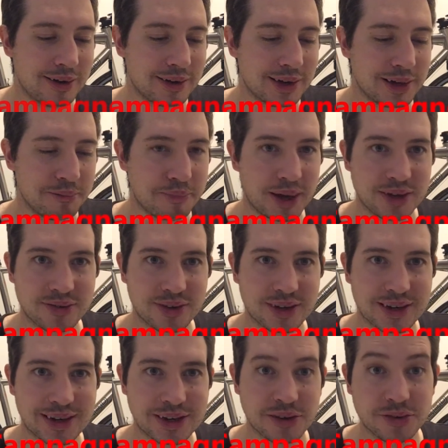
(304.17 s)
He
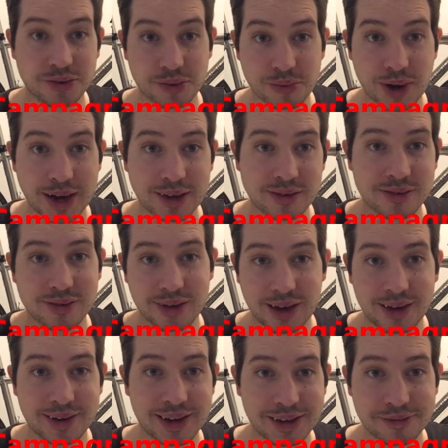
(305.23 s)
basically used to race,
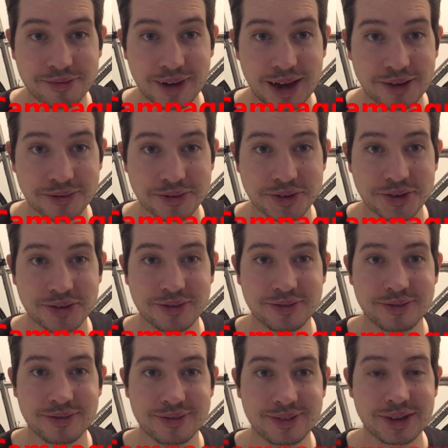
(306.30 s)
and he found,
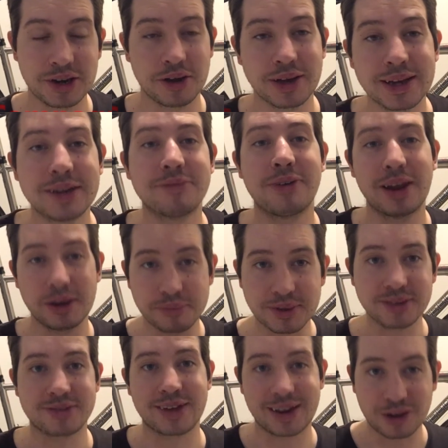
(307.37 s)
he developed
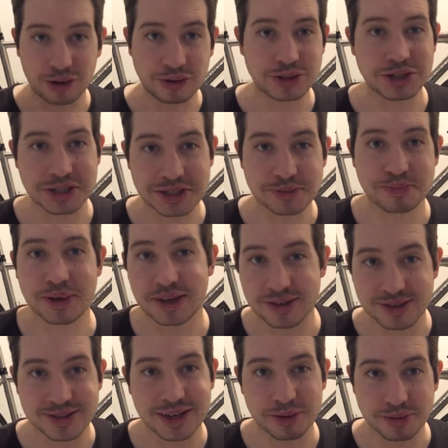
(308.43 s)
these technologies
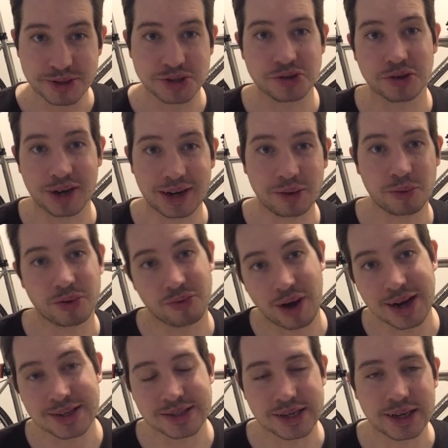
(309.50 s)
because he was struggling with
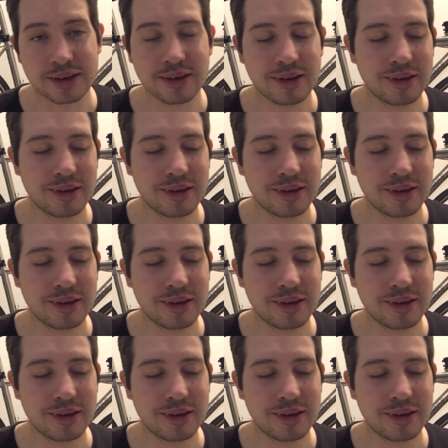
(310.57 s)
racing,